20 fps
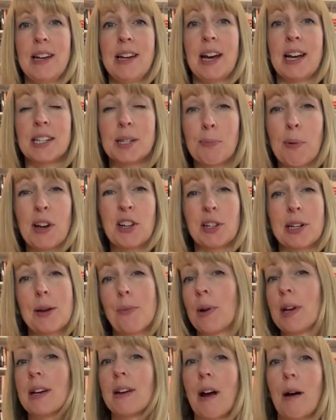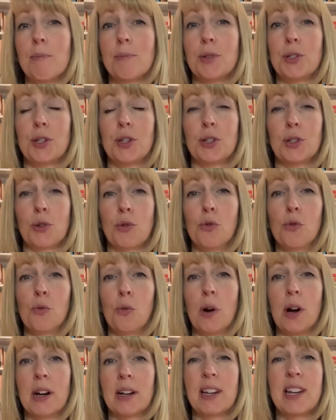especially when it comes to
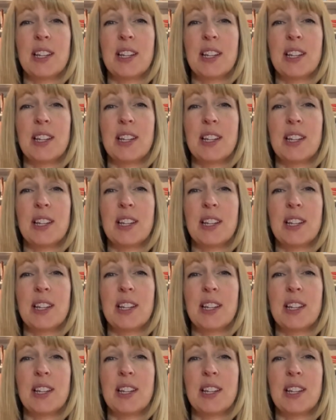schoolwork.